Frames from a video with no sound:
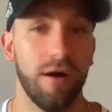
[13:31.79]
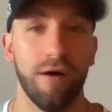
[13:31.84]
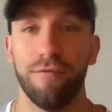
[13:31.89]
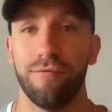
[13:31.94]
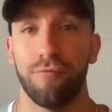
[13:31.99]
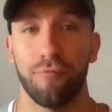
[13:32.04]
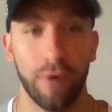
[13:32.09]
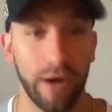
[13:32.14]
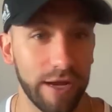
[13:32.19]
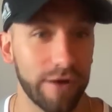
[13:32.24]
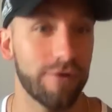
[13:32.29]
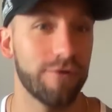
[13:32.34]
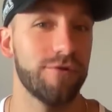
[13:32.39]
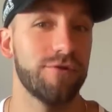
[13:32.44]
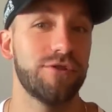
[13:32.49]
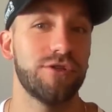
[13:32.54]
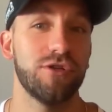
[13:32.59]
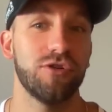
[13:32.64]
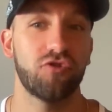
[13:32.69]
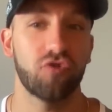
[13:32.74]
of
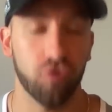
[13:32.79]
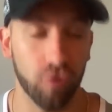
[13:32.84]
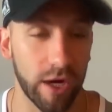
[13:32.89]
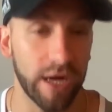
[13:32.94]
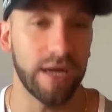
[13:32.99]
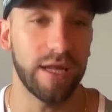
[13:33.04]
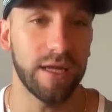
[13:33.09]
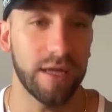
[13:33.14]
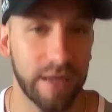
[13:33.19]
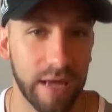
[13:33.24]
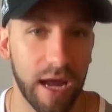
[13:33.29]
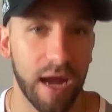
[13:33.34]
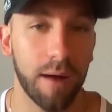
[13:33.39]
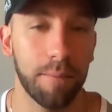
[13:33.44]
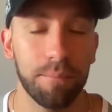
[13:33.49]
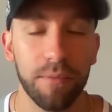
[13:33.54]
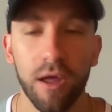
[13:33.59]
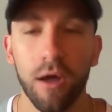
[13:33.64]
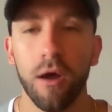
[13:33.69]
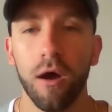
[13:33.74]
Raiders training camp.